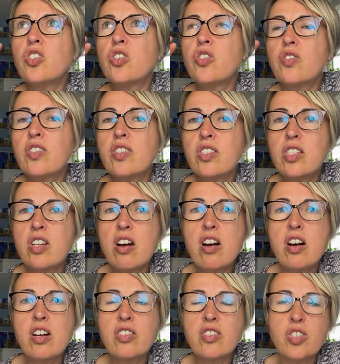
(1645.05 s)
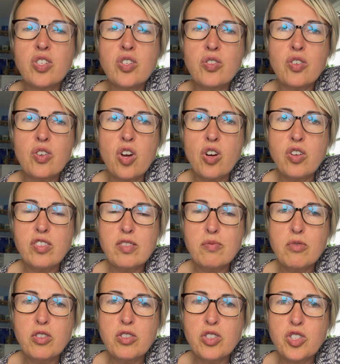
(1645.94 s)
to the stars, to the
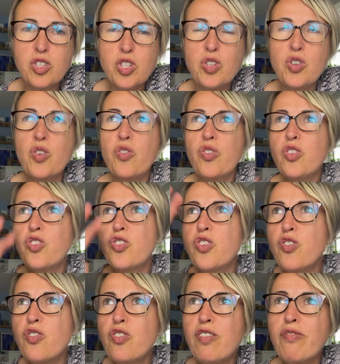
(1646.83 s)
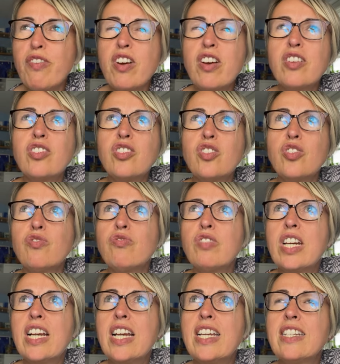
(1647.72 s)
cosmos, to the universe, to
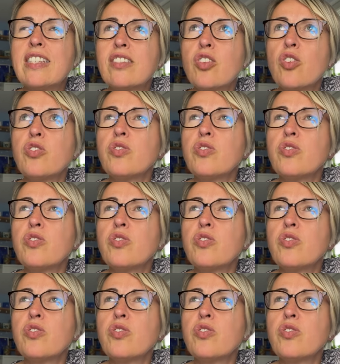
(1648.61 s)
really